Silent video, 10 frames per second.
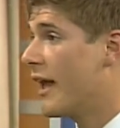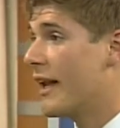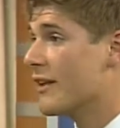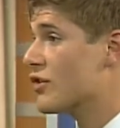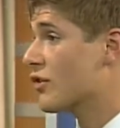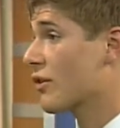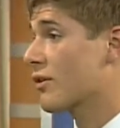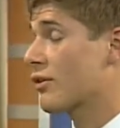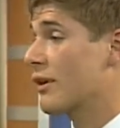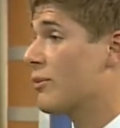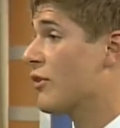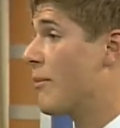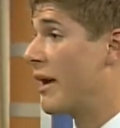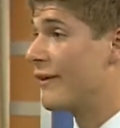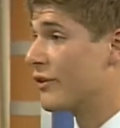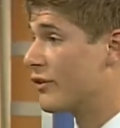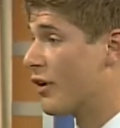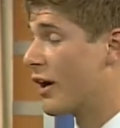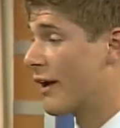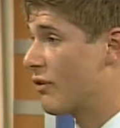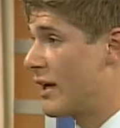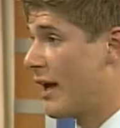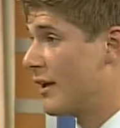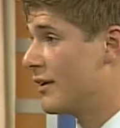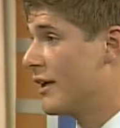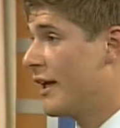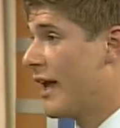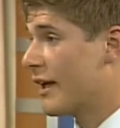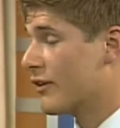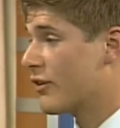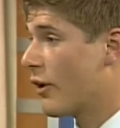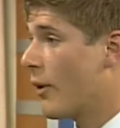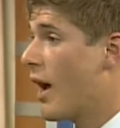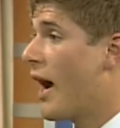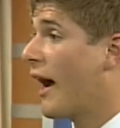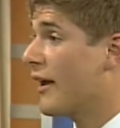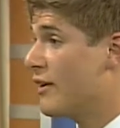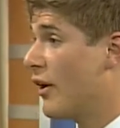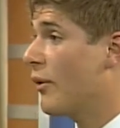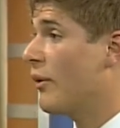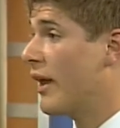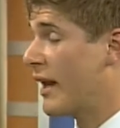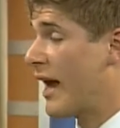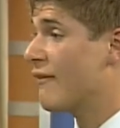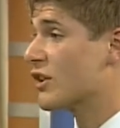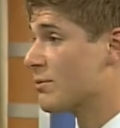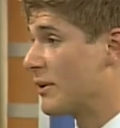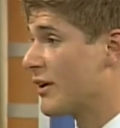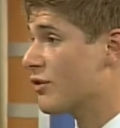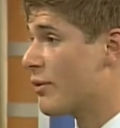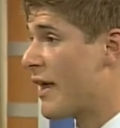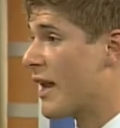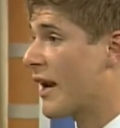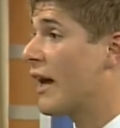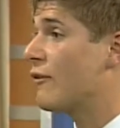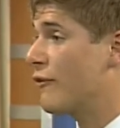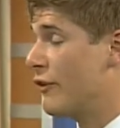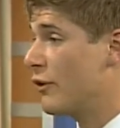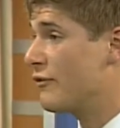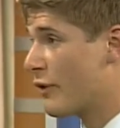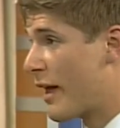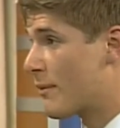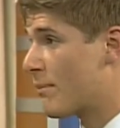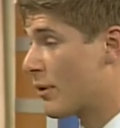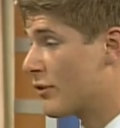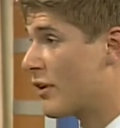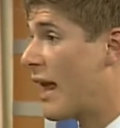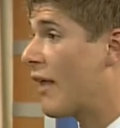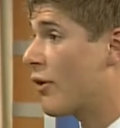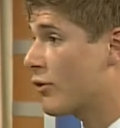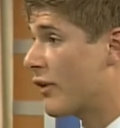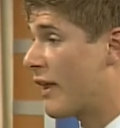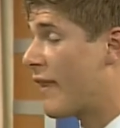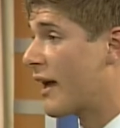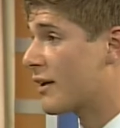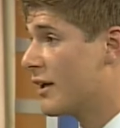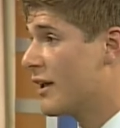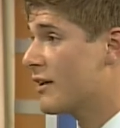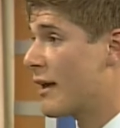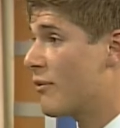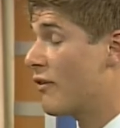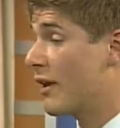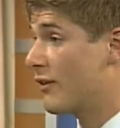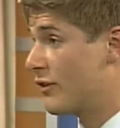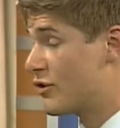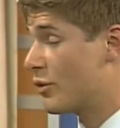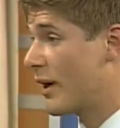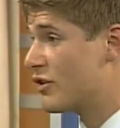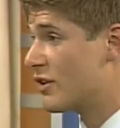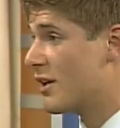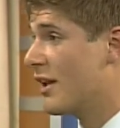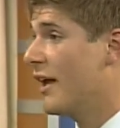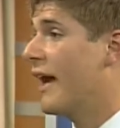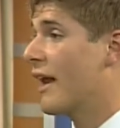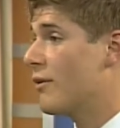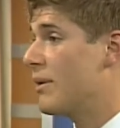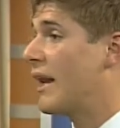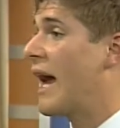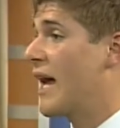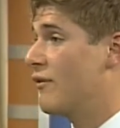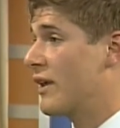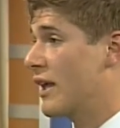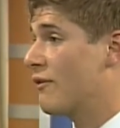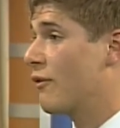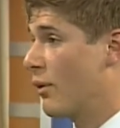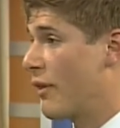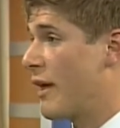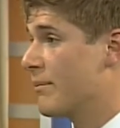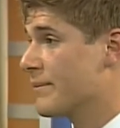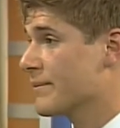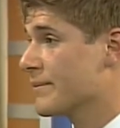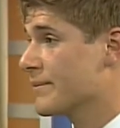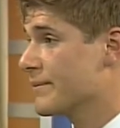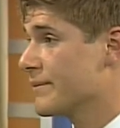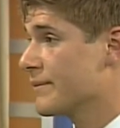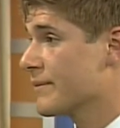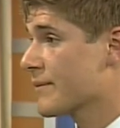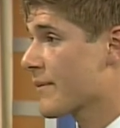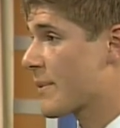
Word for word: and he just sleeps in the bed of his truck every night. Mm. And so I know and have experience with that, and I feel for that hmm. person and those in that type of situation, and I'd be an advocate for them. Okay. How about you,